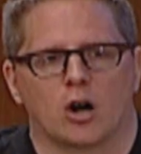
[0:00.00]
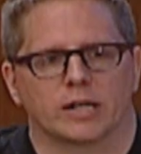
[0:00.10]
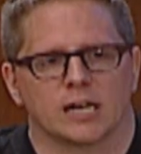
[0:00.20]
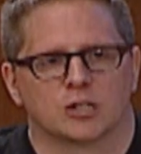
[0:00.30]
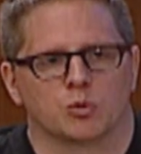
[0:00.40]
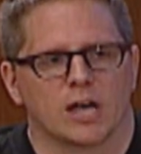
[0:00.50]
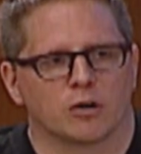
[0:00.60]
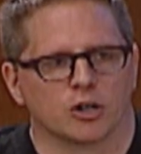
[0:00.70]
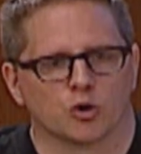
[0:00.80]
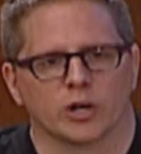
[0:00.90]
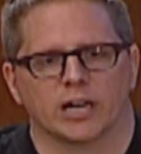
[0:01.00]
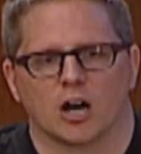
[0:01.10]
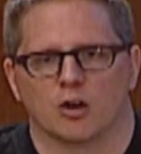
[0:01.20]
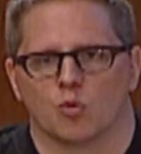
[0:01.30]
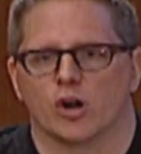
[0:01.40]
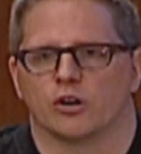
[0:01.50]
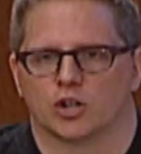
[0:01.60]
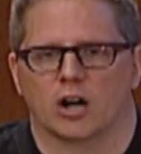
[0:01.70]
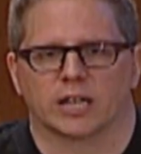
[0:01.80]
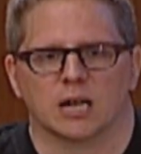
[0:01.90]
audience without agreeing on what you're
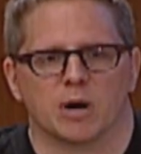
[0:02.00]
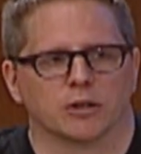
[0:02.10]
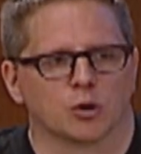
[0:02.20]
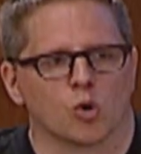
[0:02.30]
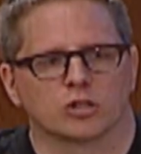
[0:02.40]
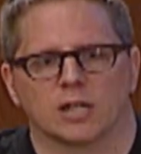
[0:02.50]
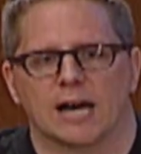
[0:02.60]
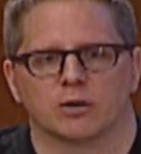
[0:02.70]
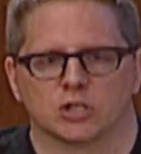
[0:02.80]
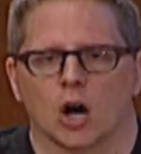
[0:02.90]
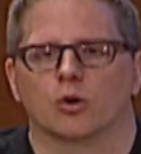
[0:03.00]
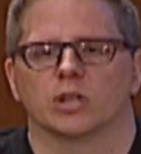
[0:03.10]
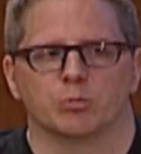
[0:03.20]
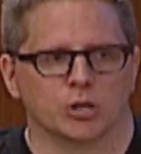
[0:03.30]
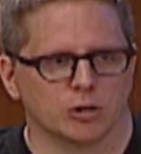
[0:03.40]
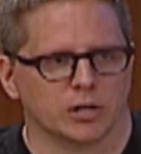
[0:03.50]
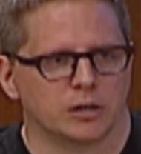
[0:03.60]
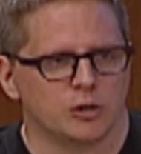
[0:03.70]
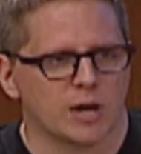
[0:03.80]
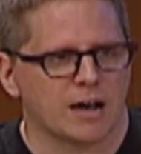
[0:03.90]
talking about. The word cloud is utterly polluted.
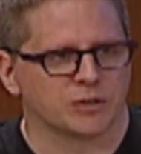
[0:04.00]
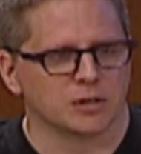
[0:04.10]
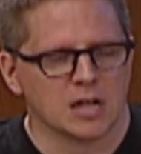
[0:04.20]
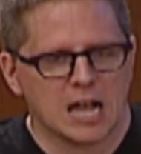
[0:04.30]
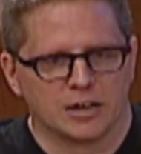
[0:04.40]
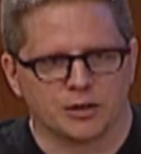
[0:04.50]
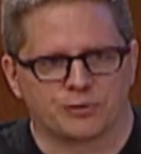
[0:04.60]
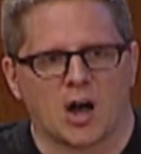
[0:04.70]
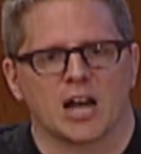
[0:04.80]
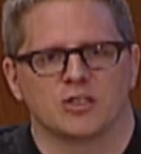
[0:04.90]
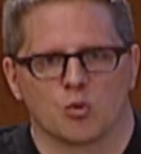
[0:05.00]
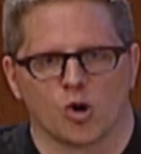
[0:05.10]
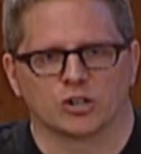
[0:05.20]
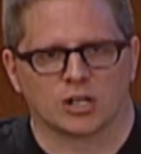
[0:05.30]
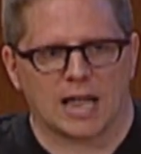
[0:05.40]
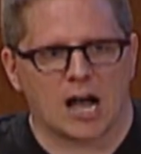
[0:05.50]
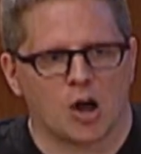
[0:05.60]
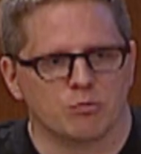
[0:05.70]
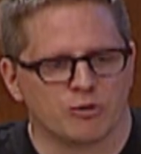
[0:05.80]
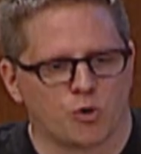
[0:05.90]
You have to define the word
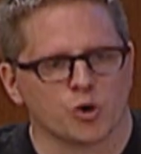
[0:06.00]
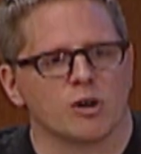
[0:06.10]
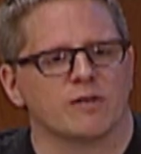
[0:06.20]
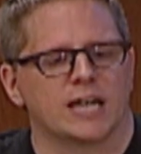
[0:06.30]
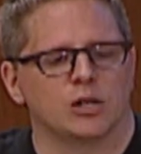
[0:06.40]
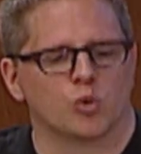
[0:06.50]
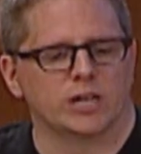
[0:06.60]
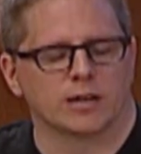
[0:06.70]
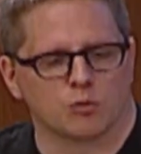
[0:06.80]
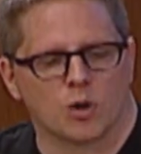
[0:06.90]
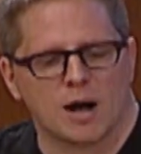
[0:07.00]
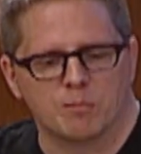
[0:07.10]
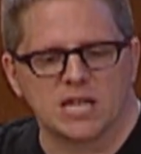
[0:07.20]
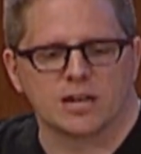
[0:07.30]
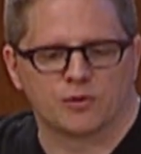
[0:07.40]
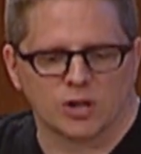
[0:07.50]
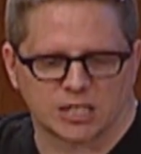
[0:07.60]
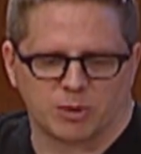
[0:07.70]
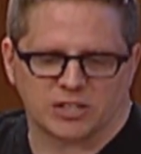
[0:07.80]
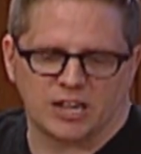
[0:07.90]
cloud before you have any meaningful
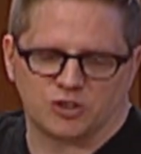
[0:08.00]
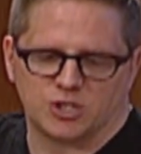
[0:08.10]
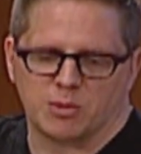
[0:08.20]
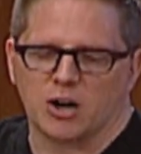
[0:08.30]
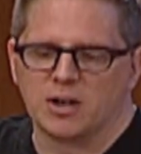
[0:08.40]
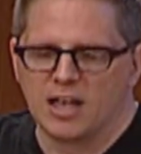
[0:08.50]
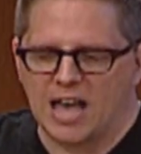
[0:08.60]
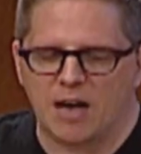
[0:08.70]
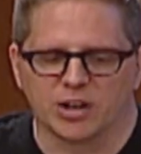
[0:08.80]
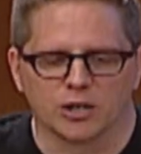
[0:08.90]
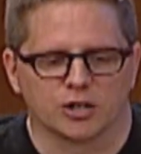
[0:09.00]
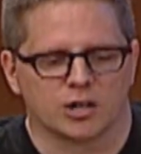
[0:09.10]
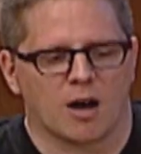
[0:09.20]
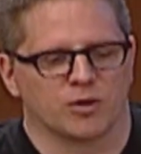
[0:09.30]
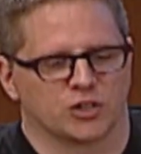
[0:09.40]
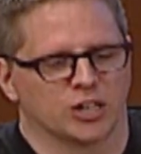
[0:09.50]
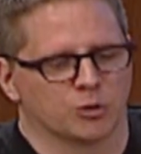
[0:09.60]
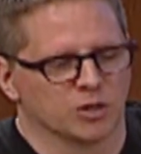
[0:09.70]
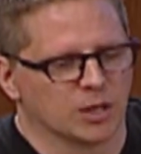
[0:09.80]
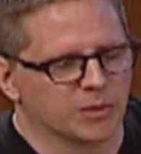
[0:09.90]
expectations about having a good
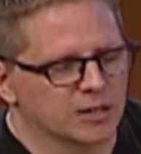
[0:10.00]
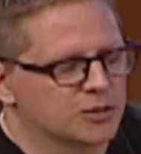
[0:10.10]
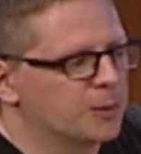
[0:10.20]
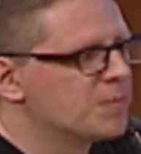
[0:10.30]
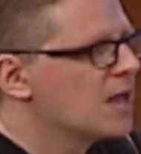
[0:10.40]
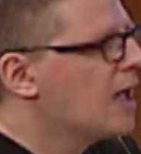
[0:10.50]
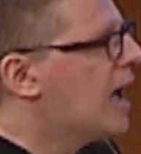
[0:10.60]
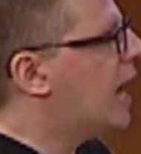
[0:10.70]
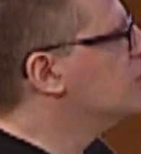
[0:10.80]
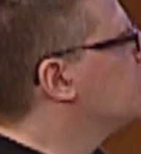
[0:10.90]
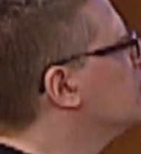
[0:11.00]
conversation with something. So I'll do a